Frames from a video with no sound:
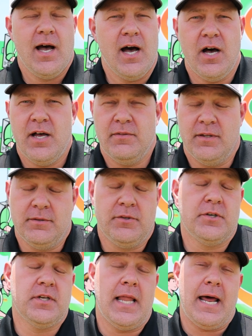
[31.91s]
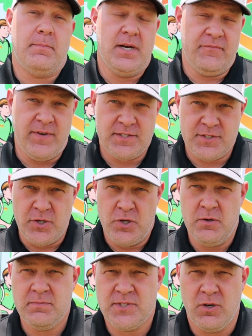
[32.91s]
There's a lot of benefits to
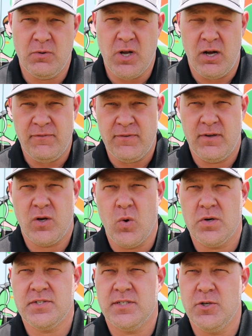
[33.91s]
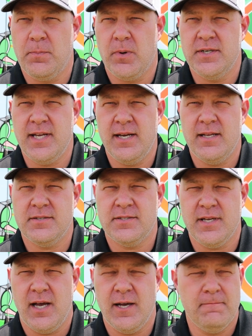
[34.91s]
them. So golf course
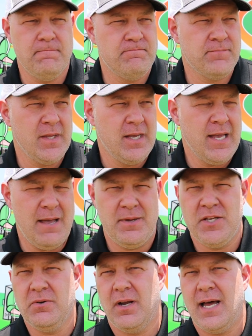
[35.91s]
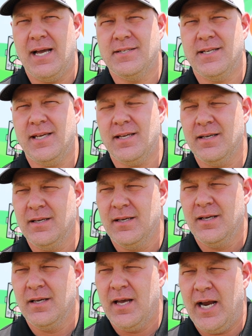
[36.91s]
superintendents have been utilizing
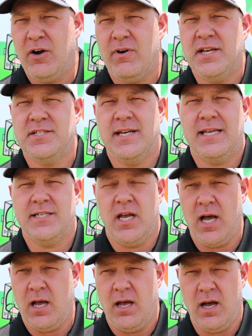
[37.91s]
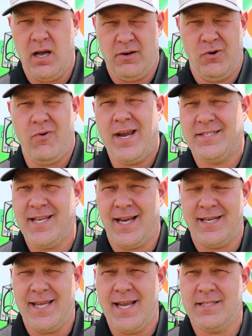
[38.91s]
aeration as a great
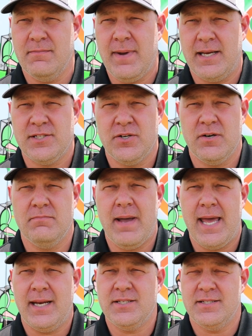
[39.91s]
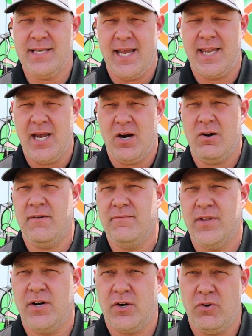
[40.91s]
technique to make sure and manage and take care
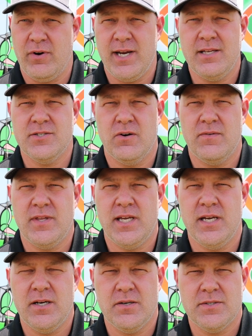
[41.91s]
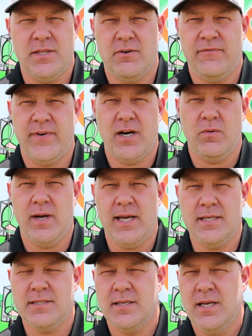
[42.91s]
of their greens over the years and their
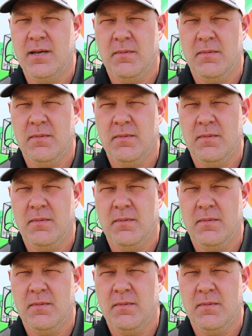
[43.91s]
fairways.